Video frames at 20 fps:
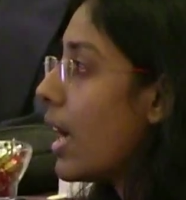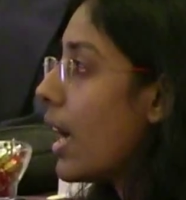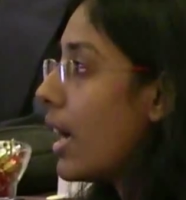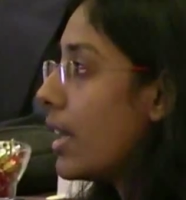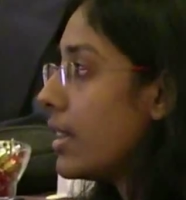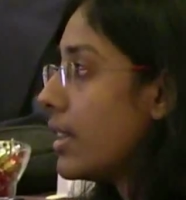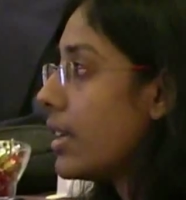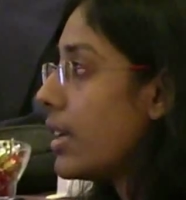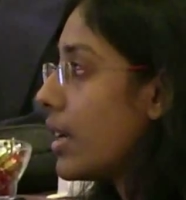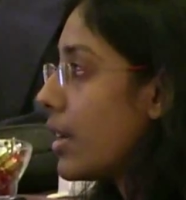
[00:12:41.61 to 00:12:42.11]

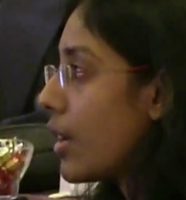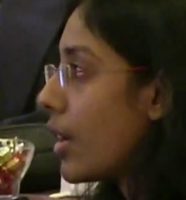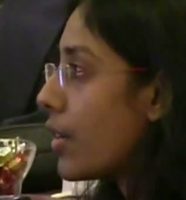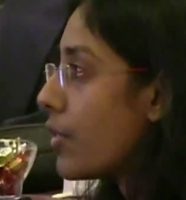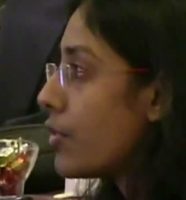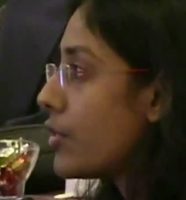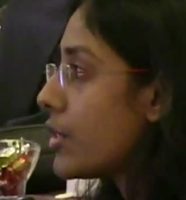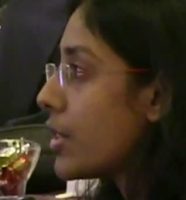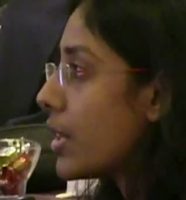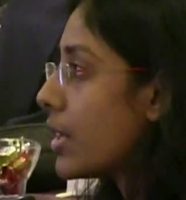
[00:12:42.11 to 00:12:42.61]
and the
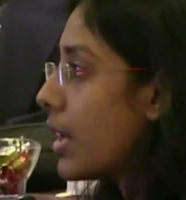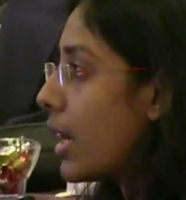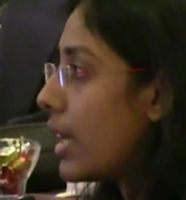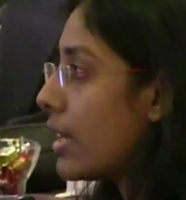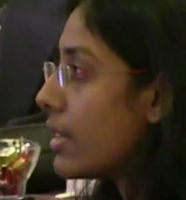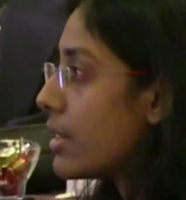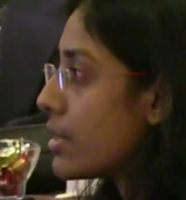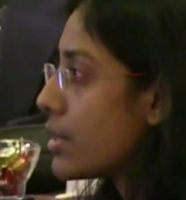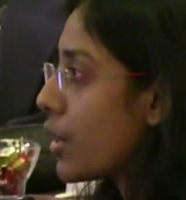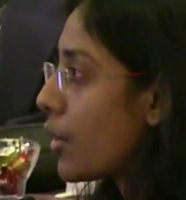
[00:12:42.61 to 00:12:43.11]

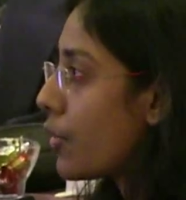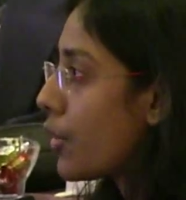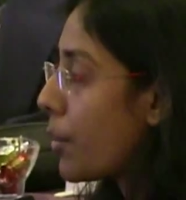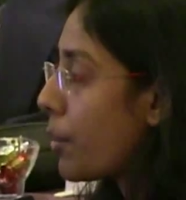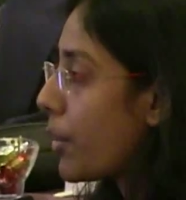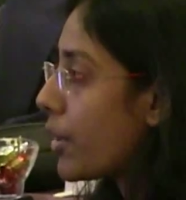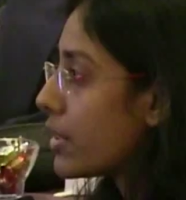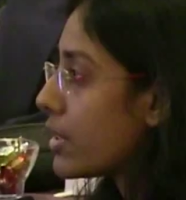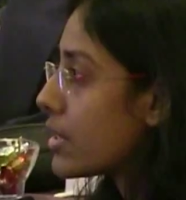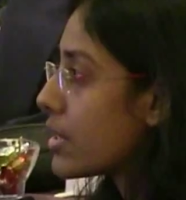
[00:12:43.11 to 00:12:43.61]
energy of
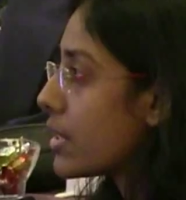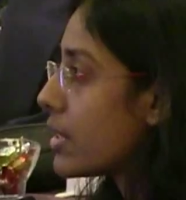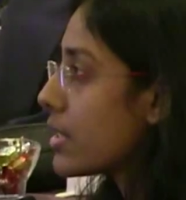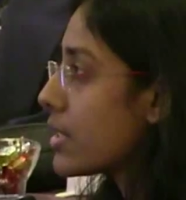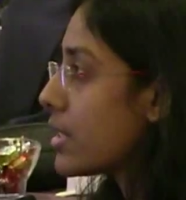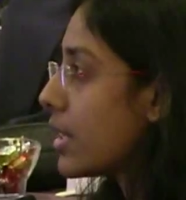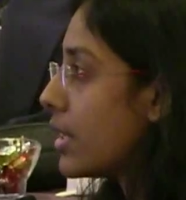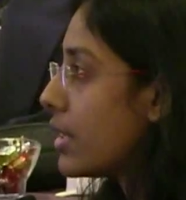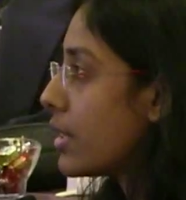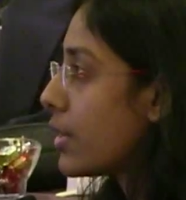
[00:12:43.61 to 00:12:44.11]
deposition
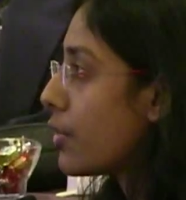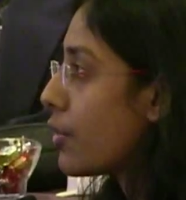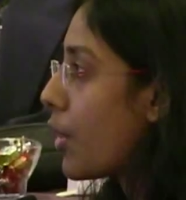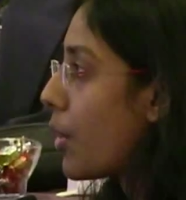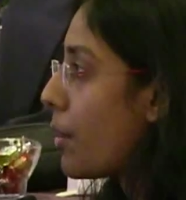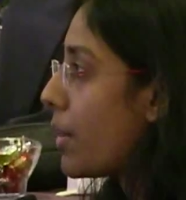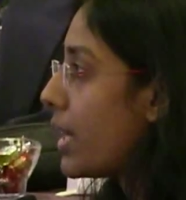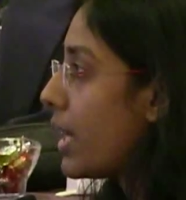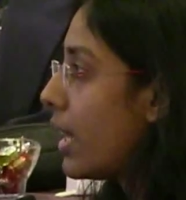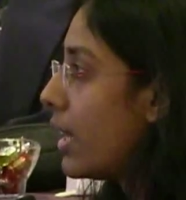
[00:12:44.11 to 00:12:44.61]
is changes
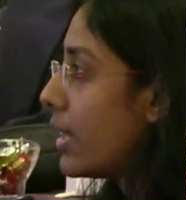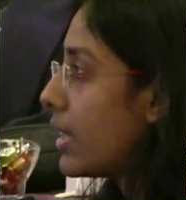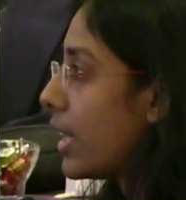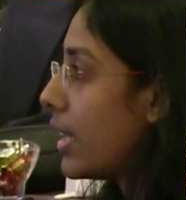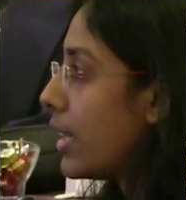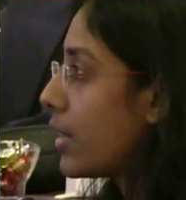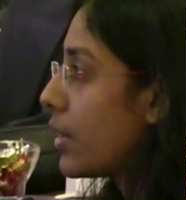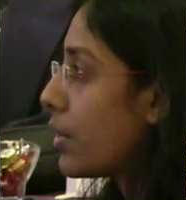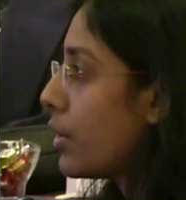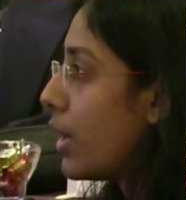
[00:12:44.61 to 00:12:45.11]
from a
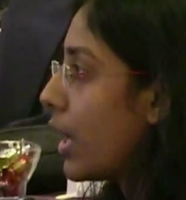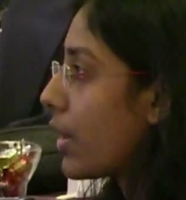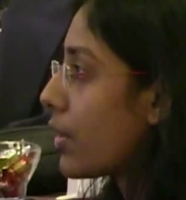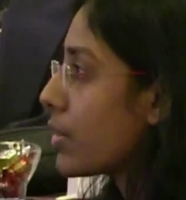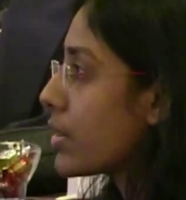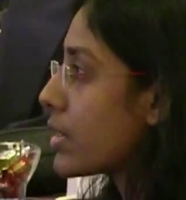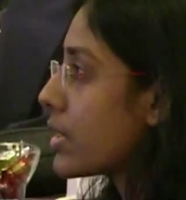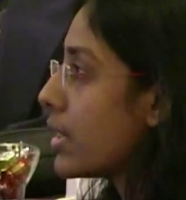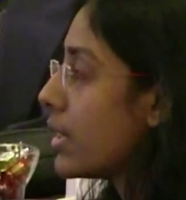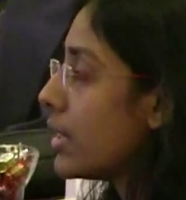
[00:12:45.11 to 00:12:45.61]
deltaic to
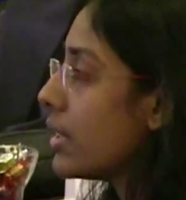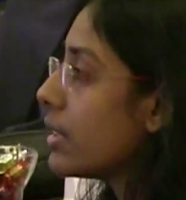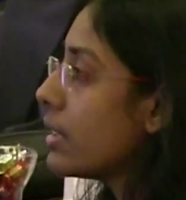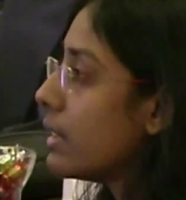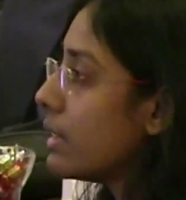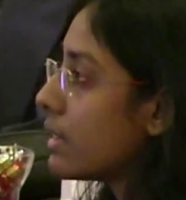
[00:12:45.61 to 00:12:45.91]
lacustrine.